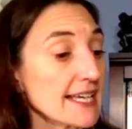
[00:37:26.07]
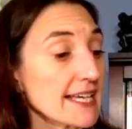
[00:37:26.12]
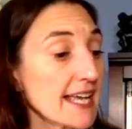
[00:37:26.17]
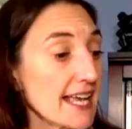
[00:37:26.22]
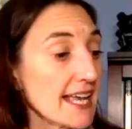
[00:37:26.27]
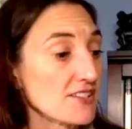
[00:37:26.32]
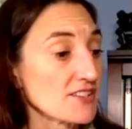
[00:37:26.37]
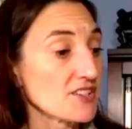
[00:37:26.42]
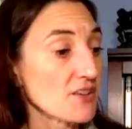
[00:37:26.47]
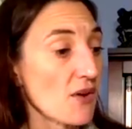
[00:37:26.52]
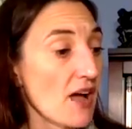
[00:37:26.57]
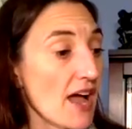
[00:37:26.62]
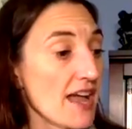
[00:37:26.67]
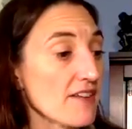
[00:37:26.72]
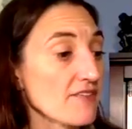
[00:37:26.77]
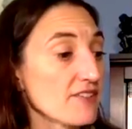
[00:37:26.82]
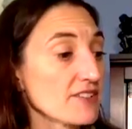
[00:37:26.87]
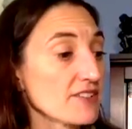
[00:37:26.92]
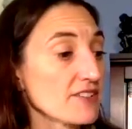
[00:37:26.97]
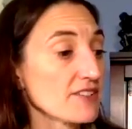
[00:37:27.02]
And so I
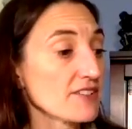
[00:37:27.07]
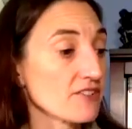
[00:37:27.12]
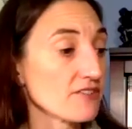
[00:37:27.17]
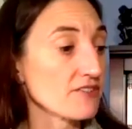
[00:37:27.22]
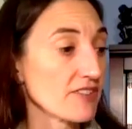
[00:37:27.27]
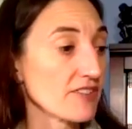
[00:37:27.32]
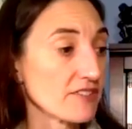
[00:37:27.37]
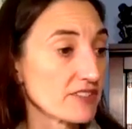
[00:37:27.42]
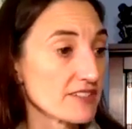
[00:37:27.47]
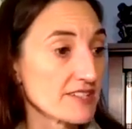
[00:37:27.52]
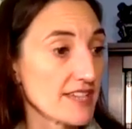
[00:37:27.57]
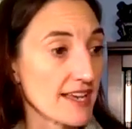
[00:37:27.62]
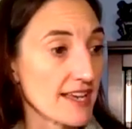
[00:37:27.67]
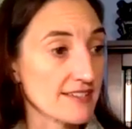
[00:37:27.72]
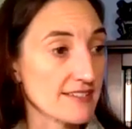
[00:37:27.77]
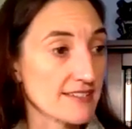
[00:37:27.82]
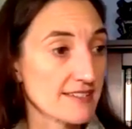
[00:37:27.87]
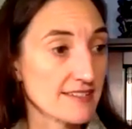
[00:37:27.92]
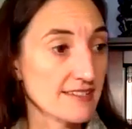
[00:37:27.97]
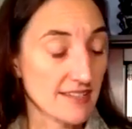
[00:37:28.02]
have another favorite
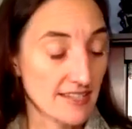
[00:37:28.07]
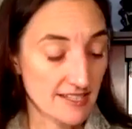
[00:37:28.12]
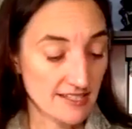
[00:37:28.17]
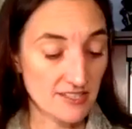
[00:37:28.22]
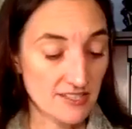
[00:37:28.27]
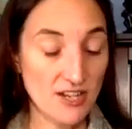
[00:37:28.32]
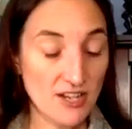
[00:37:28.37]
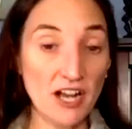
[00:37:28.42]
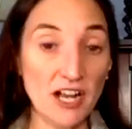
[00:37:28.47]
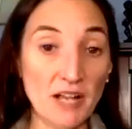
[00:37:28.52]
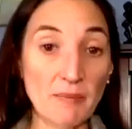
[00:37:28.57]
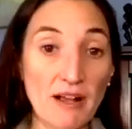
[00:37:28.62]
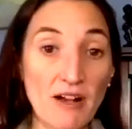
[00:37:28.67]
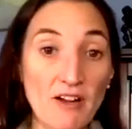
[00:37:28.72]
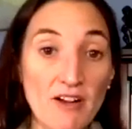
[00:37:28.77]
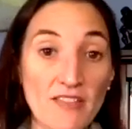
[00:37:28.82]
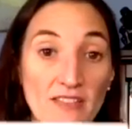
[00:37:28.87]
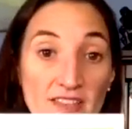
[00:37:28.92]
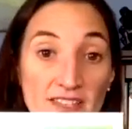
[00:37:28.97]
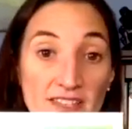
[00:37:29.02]
test to talk
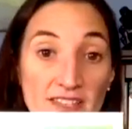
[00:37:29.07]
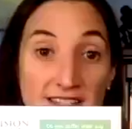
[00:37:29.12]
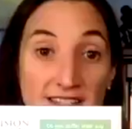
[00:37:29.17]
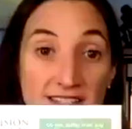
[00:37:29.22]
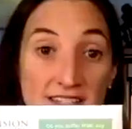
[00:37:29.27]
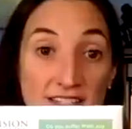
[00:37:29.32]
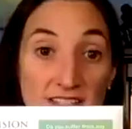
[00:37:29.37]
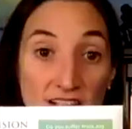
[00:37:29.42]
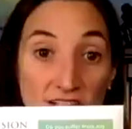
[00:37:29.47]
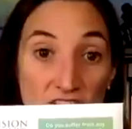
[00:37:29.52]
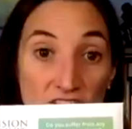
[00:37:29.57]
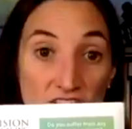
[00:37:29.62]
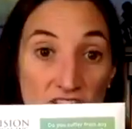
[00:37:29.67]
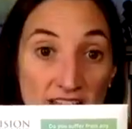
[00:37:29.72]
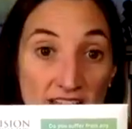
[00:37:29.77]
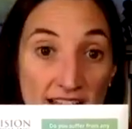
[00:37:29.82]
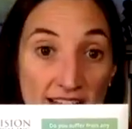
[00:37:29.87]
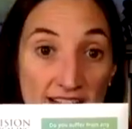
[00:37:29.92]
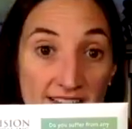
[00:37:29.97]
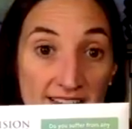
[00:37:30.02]
about, and this is the Dutch
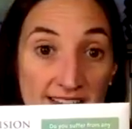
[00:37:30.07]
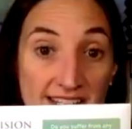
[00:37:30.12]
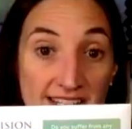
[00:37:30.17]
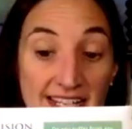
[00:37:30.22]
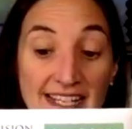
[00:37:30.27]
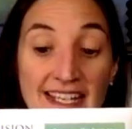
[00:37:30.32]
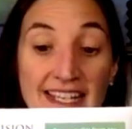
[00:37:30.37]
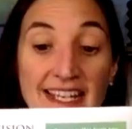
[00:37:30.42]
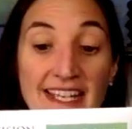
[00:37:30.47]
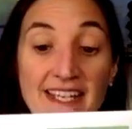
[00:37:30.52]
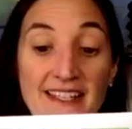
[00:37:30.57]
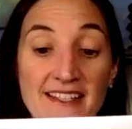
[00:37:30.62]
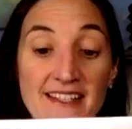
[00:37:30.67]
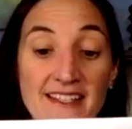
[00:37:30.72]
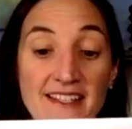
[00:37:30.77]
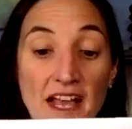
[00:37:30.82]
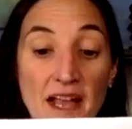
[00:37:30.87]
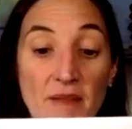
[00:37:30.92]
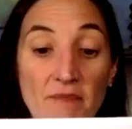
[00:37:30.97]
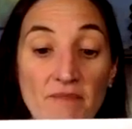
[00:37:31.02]
test. It's
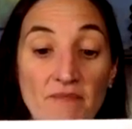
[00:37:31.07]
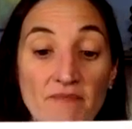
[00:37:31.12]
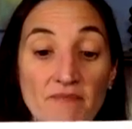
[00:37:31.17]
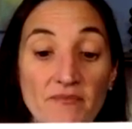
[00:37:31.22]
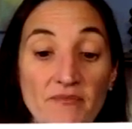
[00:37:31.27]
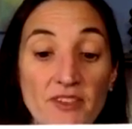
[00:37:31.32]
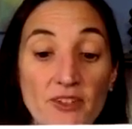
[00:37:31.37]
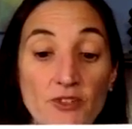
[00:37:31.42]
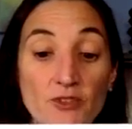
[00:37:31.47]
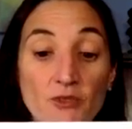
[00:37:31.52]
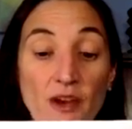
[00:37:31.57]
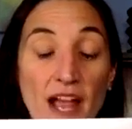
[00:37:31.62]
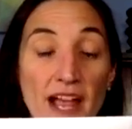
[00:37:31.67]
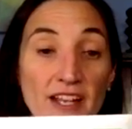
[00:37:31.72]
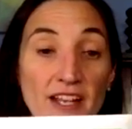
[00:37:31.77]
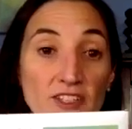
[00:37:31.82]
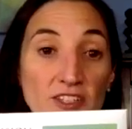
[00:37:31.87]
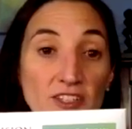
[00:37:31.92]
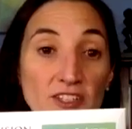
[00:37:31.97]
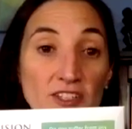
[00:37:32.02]
um, the
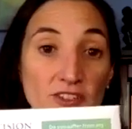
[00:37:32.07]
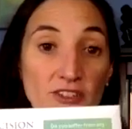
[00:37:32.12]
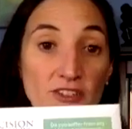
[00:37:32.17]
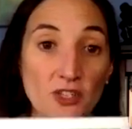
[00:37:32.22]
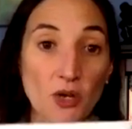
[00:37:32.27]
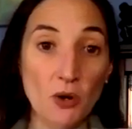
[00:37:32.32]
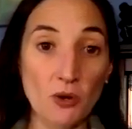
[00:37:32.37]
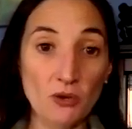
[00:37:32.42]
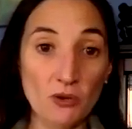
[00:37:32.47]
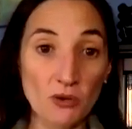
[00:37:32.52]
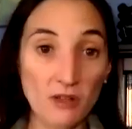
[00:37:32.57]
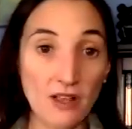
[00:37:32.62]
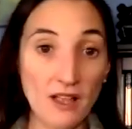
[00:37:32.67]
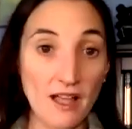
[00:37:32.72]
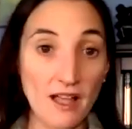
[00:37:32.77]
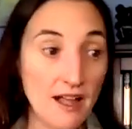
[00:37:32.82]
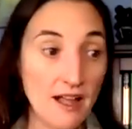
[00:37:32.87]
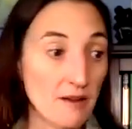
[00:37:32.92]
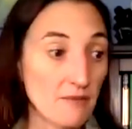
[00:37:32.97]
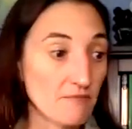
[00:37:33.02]
dried urine total
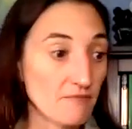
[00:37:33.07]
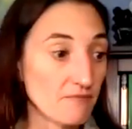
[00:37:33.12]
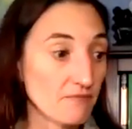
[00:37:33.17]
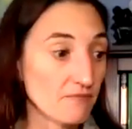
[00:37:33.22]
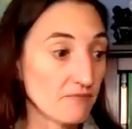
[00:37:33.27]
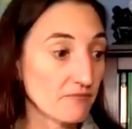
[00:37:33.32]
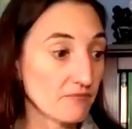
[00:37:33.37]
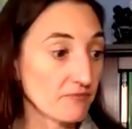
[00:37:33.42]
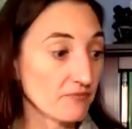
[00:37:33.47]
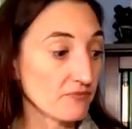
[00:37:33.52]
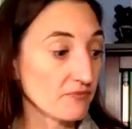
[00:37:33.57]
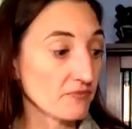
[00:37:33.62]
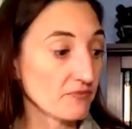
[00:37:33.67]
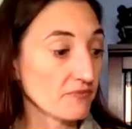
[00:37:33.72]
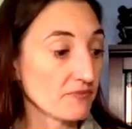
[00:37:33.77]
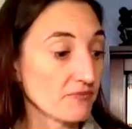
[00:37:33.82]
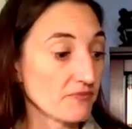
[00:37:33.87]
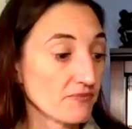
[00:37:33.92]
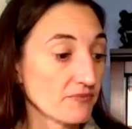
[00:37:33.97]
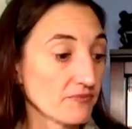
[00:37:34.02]
um,
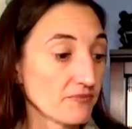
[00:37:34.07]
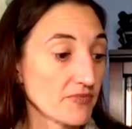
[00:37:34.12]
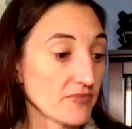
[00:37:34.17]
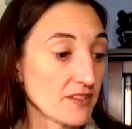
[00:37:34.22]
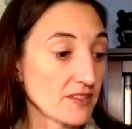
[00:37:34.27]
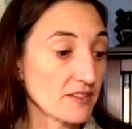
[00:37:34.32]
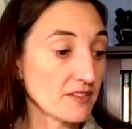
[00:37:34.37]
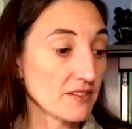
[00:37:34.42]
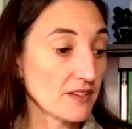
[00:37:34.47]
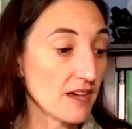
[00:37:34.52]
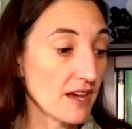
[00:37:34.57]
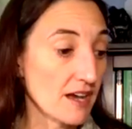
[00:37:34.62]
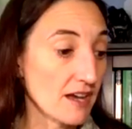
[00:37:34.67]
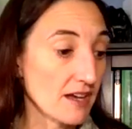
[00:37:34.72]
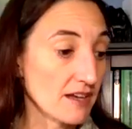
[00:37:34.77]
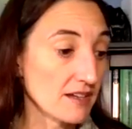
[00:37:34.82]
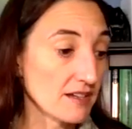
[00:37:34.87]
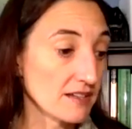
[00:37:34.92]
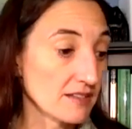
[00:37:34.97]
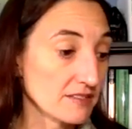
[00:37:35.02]

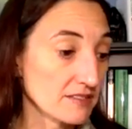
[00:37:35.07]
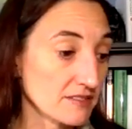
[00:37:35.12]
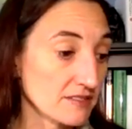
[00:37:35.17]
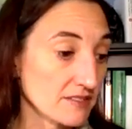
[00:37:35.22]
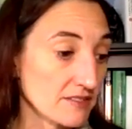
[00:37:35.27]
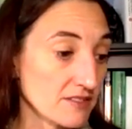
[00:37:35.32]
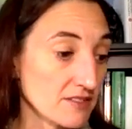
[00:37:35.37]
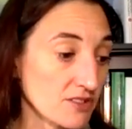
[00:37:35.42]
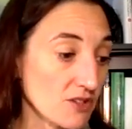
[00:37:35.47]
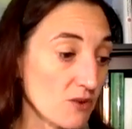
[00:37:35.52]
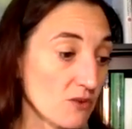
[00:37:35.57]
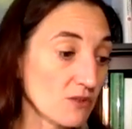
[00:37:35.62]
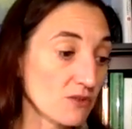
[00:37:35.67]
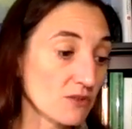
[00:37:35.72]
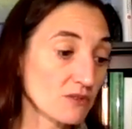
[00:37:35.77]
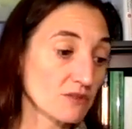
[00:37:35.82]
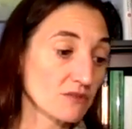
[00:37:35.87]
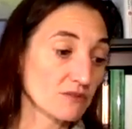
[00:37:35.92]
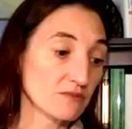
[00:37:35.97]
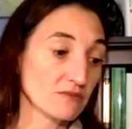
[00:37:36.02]
uh,
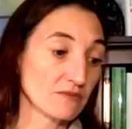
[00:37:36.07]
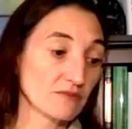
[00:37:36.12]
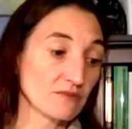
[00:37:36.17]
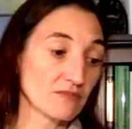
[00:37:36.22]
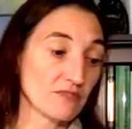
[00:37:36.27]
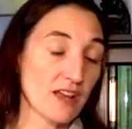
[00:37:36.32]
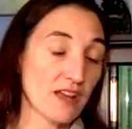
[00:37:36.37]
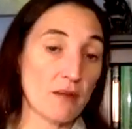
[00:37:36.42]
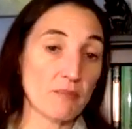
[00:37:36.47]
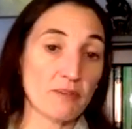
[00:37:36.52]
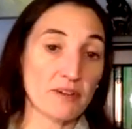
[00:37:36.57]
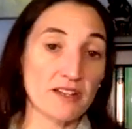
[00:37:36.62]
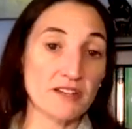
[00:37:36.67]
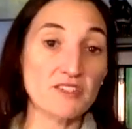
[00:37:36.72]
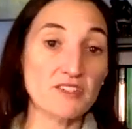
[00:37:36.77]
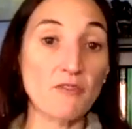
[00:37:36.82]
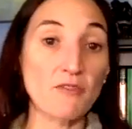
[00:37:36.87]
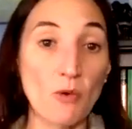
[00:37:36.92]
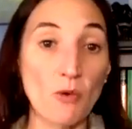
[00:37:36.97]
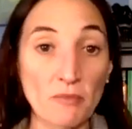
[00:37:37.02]
total
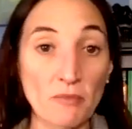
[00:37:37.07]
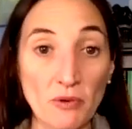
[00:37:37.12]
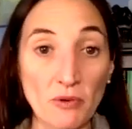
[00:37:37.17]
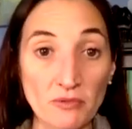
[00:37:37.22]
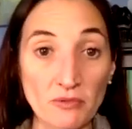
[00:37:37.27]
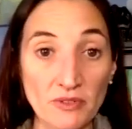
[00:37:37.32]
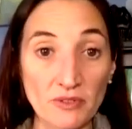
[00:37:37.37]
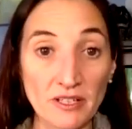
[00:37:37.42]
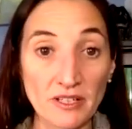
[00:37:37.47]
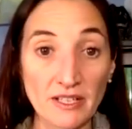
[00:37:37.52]
comprehensive hormone